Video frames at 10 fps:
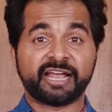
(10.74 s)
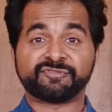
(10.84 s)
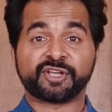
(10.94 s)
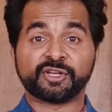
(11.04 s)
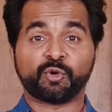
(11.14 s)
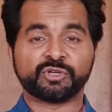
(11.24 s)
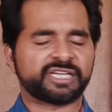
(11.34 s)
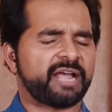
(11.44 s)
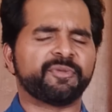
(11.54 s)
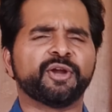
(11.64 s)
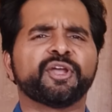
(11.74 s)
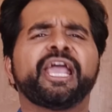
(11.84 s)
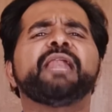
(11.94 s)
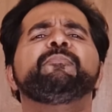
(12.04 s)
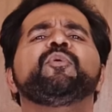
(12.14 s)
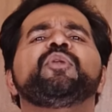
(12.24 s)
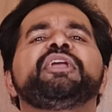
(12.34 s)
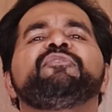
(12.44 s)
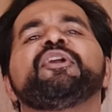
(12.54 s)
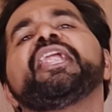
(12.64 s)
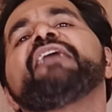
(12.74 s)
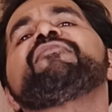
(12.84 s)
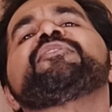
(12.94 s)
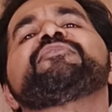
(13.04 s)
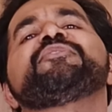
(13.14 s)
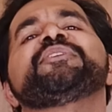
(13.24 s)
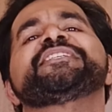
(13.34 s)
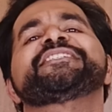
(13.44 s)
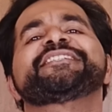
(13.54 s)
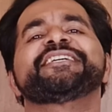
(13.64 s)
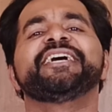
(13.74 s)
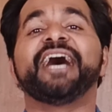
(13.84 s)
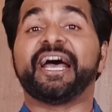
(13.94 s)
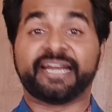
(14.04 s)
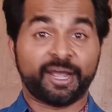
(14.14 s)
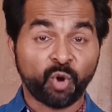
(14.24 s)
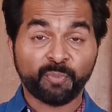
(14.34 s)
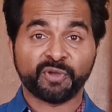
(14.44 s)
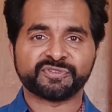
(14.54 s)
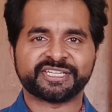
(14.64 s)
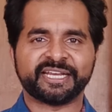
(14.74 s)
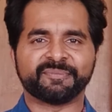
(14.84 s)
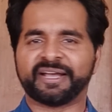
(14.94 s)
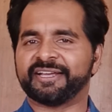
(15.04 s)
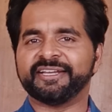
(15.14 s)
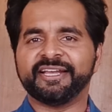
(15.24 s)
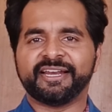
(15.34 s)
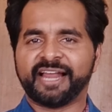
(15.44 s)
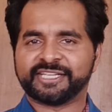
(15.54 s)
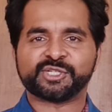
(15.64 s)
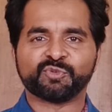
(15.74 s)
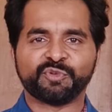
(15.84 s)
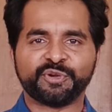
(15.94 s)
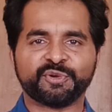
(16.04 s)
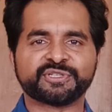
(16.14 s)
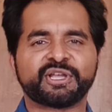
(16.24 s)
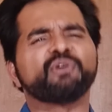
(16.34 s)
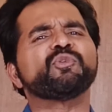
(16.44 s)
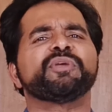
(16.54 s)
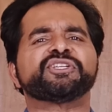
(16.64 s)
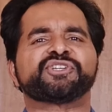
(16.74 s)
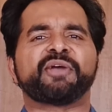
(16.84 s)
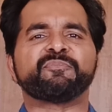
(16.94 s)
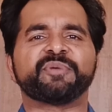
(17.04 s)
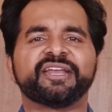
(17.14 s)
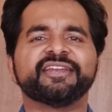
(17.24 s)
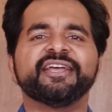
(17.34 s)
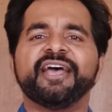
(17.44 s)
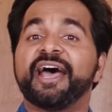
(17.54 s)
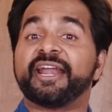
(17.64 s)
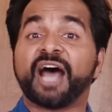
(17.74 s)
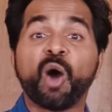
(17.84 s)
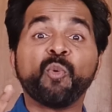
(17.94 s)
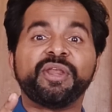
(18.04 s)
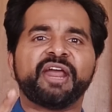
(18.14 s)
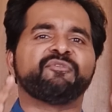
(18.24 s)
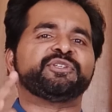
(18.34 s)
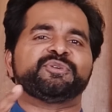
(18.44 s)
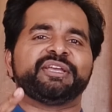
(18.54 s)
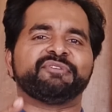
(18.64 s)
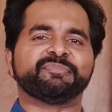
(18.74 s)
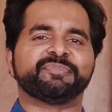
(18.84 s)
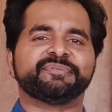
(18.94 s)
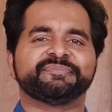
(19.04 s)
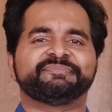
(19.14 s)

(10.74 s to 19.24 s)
life skill coach, and I'm here to help you live your life to the fullest. And I hope you have seen my last two videos how to be a champion and how never to give up.